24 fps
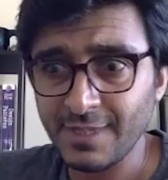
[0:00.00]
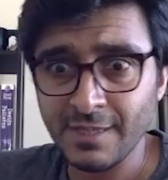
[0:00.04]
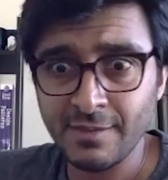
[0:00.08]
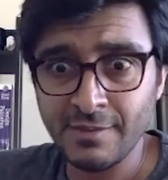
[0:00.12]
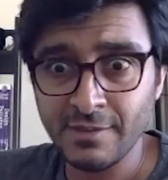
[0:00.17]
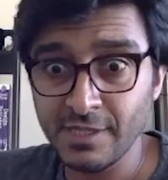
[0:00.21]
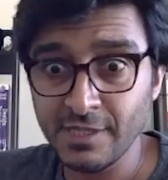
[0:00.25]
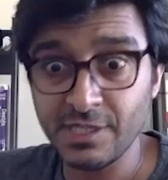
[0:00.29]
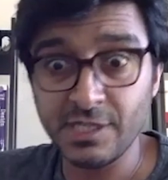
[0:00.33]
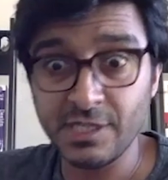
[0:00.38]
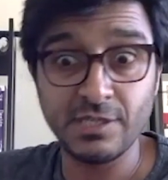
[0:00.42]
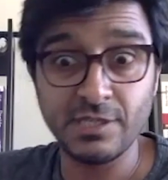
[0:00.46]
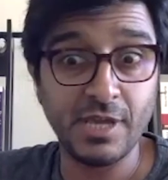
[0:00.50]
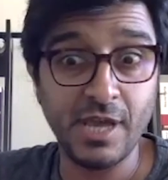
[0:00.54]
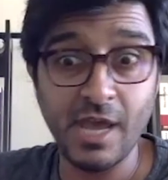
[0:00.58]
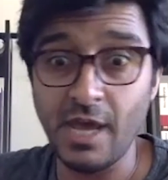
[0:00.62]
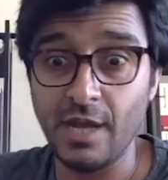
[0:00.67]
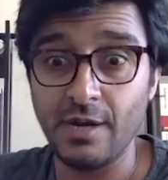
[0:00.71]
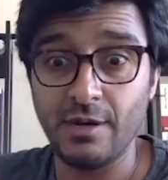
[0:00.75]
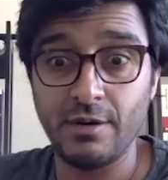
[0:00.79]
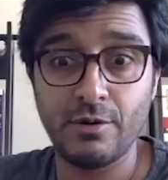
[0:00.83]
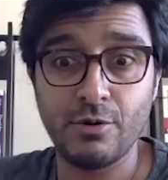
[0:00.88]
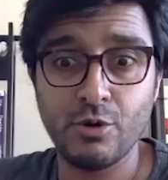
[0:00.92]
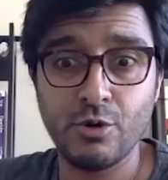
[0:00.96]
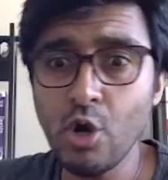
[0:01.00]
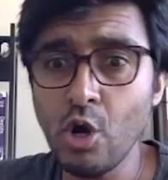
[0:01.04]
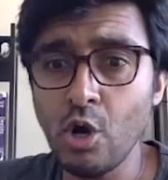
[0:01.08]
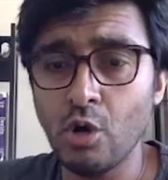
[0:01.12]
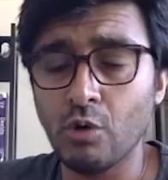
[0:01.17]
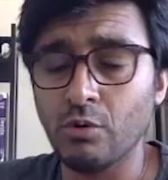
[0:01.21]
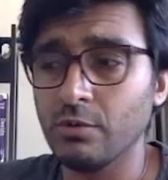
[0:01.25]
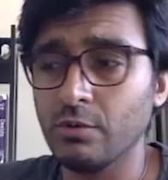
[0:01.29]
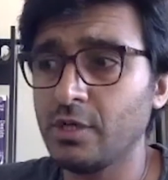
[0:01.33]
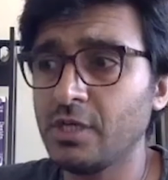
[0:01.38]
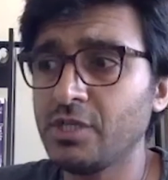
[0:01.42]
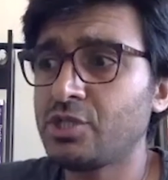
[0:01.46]
This is the end.
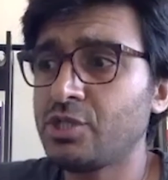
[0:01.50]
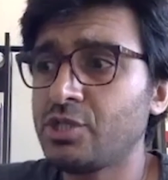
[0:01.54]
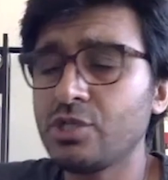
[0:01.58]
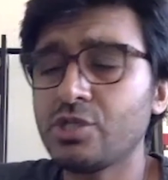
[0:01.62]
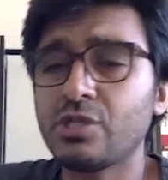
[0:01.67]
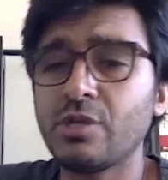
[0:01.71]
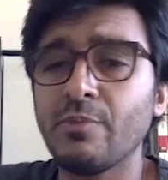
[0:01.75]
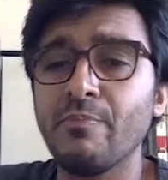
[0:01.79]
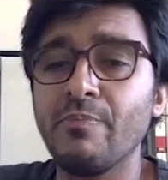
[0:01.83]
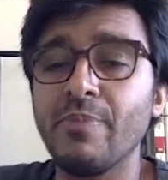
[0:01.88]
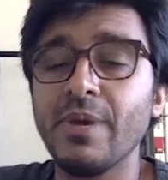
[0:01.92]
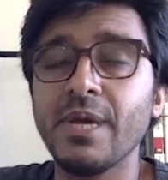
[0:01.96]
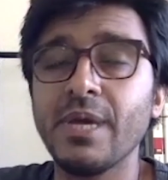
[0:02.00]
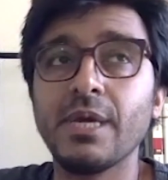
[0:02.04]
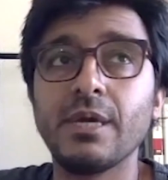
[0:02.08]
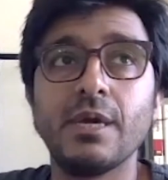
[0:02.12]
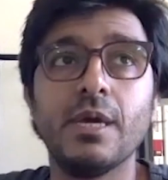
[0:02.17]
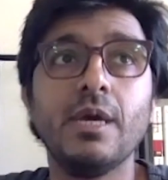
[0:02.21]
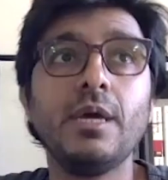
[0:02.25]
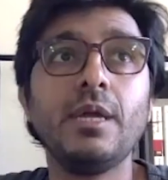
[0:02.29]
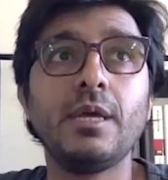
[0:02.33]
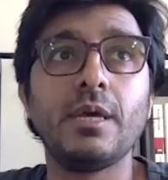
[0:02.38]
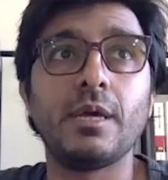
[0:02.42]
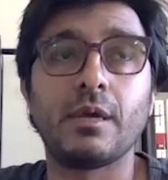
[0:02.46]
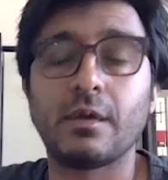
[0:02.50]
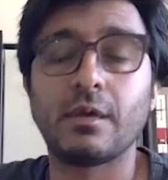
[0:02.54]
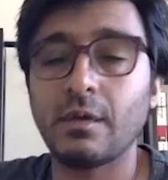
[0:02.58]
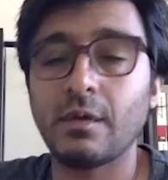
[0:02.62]
No, it's just the beginning.